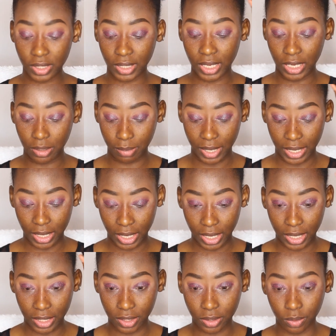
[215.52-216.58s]
to line my
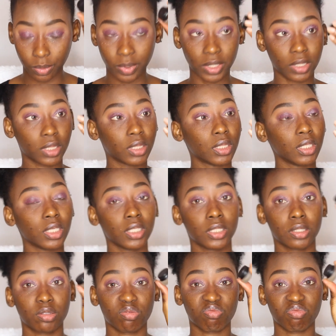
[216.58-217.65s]
eyes with
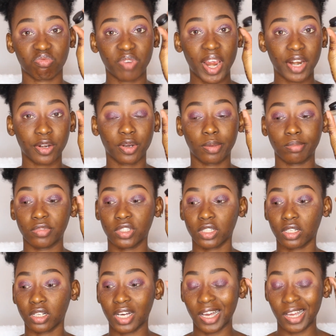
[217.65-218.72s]
this random gel